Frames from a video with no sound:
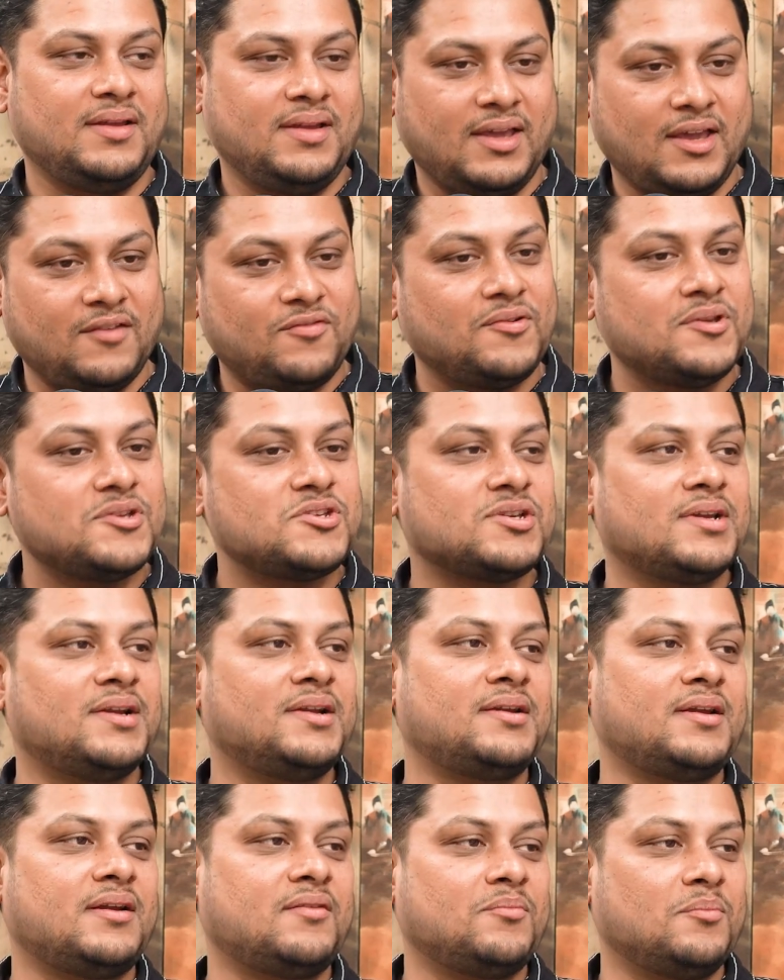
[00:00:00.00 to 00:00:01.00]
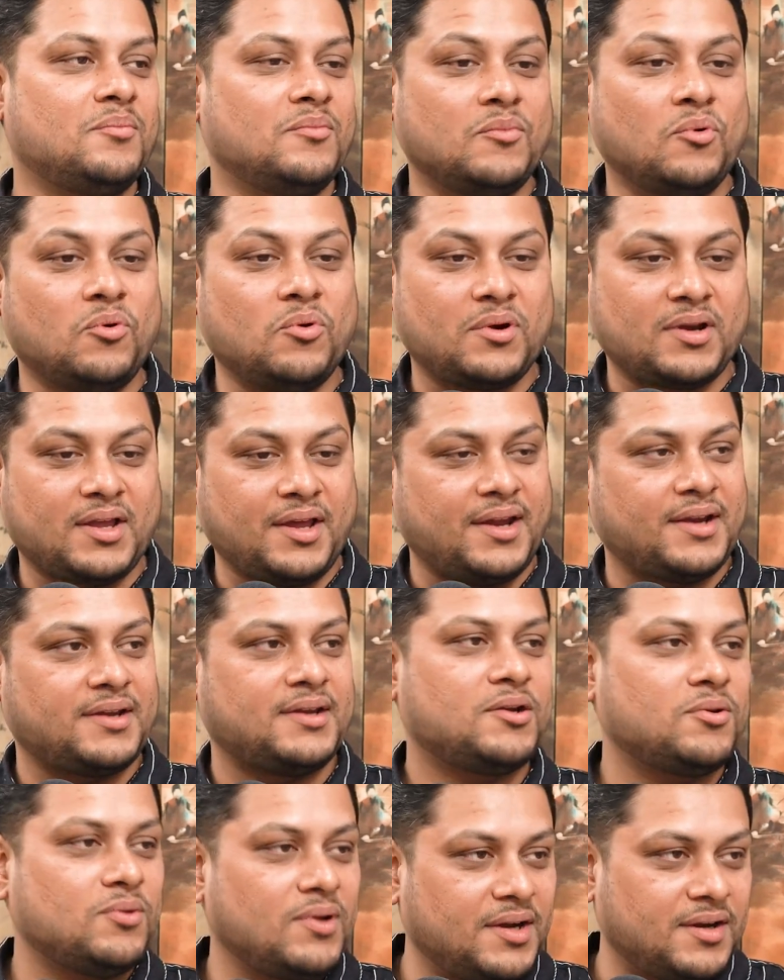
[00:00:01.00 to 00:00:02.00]
efficient and more
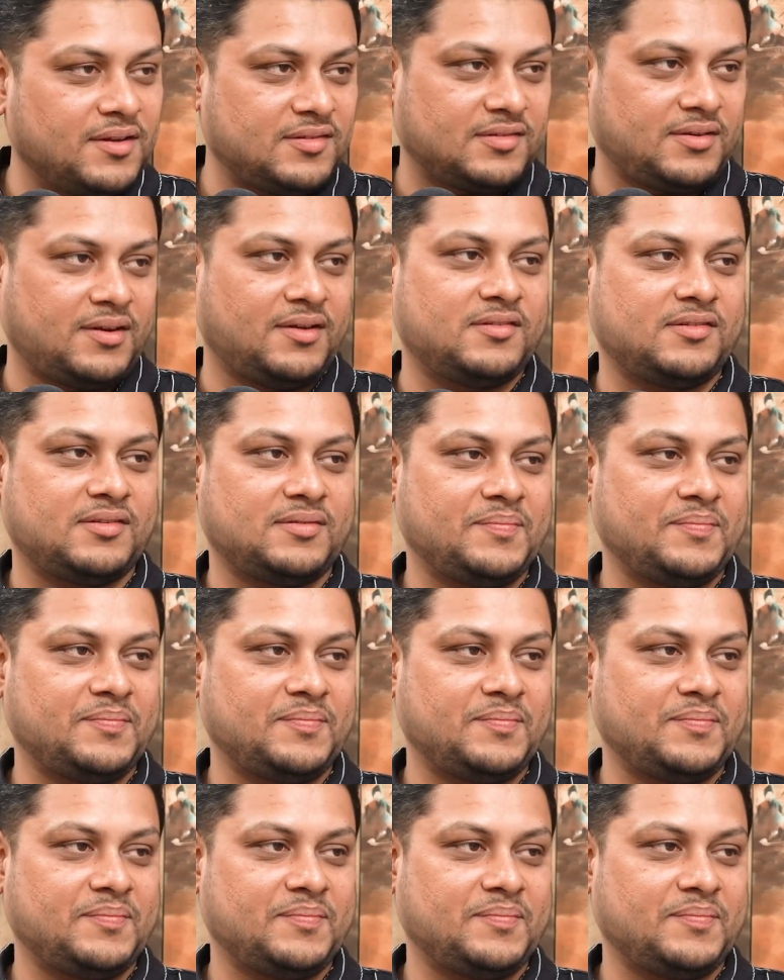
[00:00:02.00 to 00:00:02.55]
connected to latest trends.